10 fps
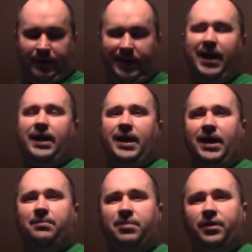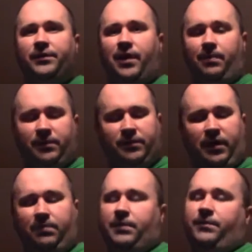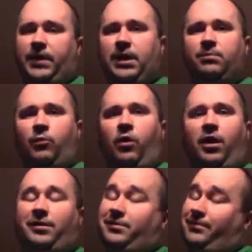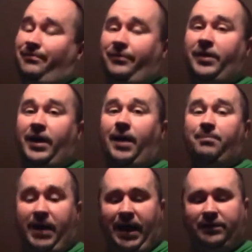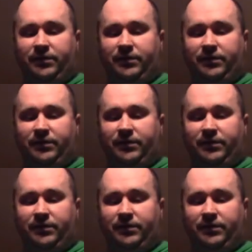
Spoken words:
Yeah, it kind of builds up and stuff, but if you keep them washed, they're not bad.